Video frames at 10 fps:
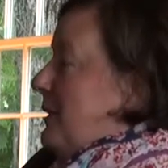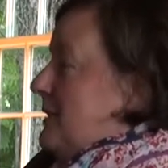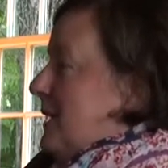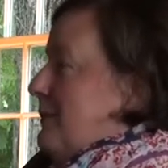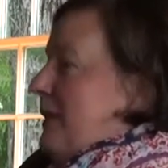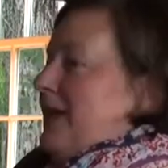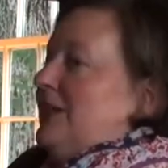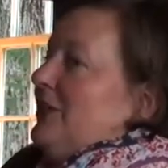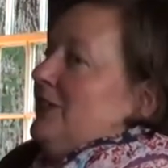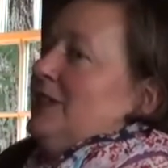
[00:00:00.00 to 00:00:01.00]
part time
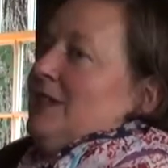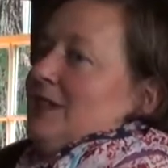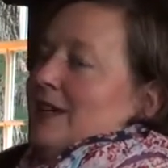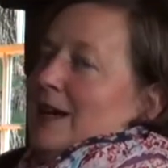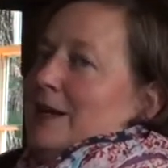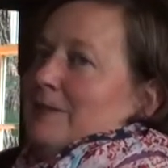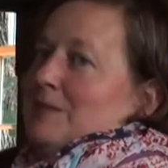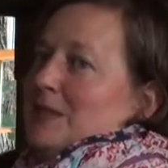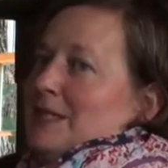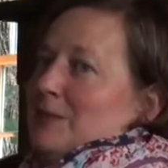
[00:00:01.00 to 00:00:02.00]
baker,
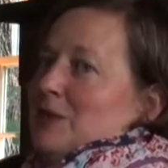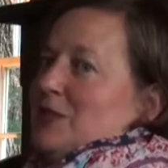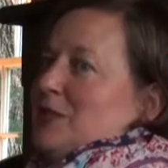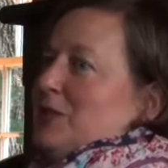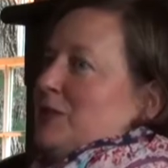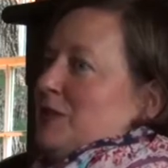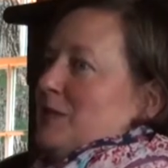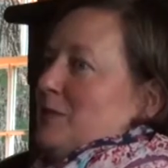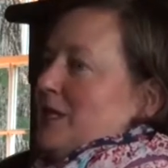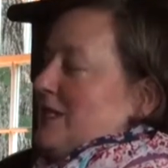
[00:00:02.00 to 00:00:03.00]
um, some new servers
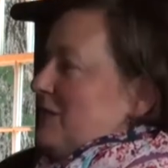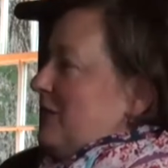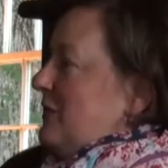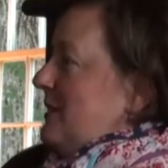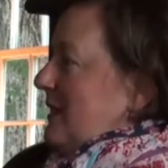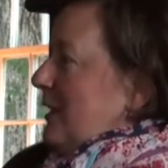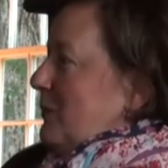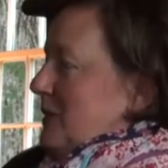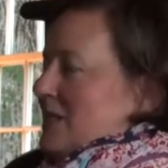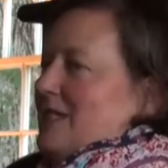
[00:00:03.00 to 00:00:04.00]
and pizza folks that
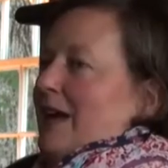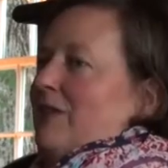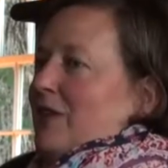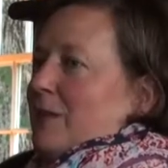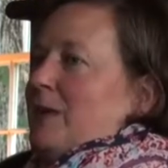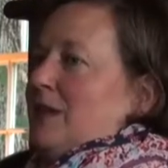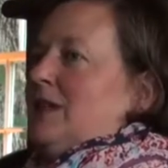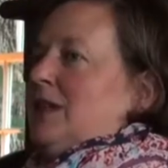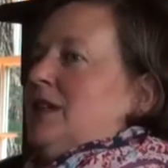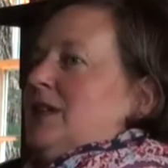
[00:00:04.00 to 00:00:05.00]
help us staff up.
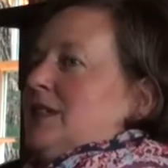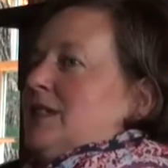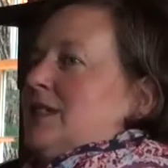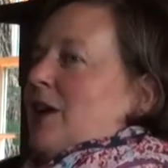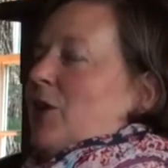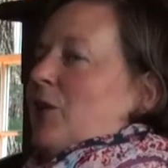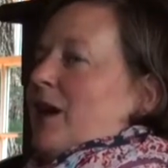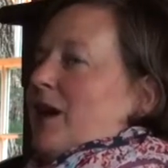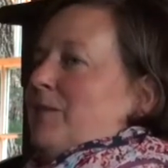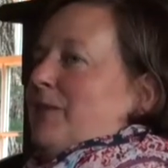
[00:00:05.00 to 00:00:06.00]
So
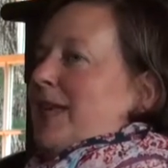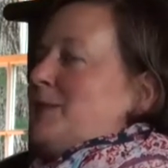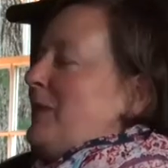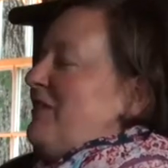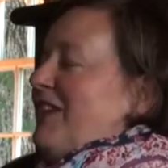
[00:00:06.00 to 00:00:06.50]
um, that's been